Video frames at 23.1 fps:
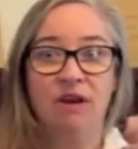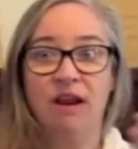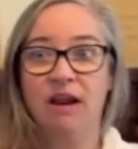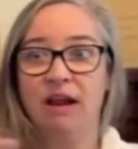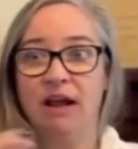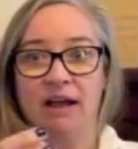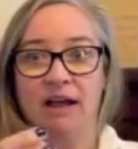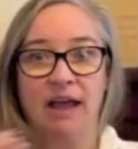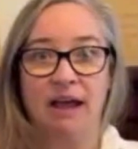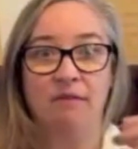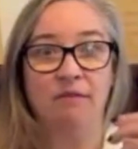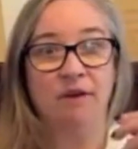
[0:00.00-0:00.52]

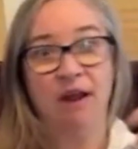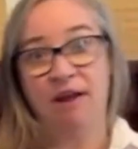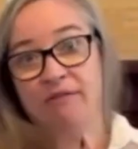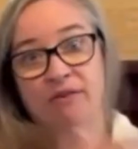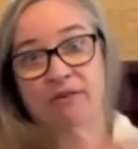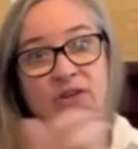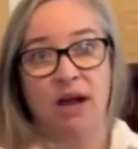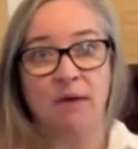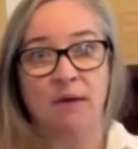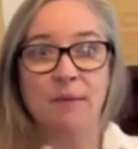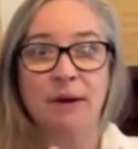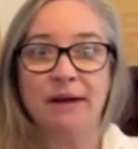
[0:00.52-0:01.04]
account every
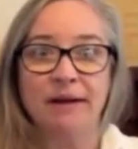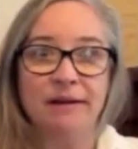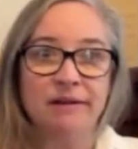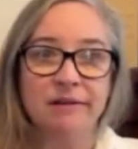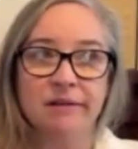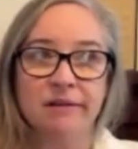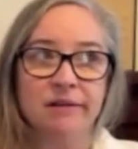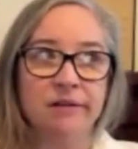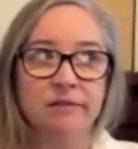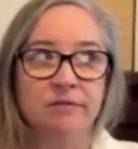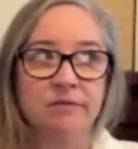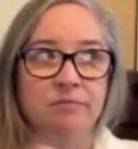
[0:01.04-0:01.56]
time I need
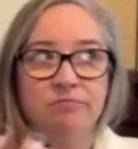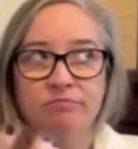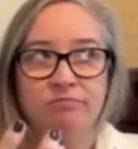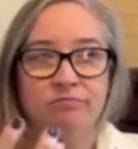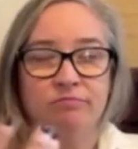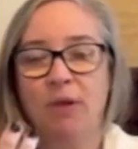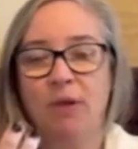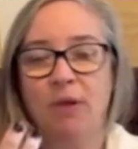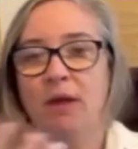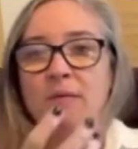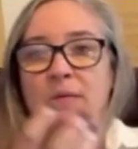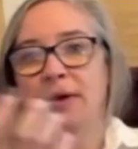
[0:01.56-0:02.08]
to
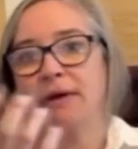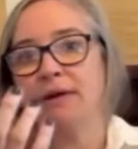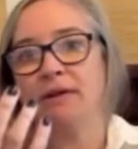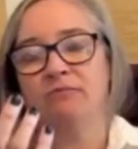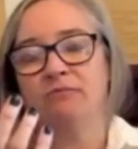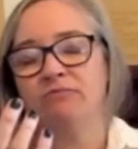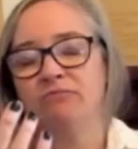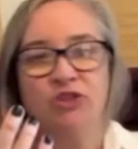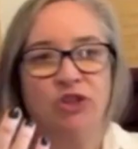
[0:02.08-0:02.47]
pay my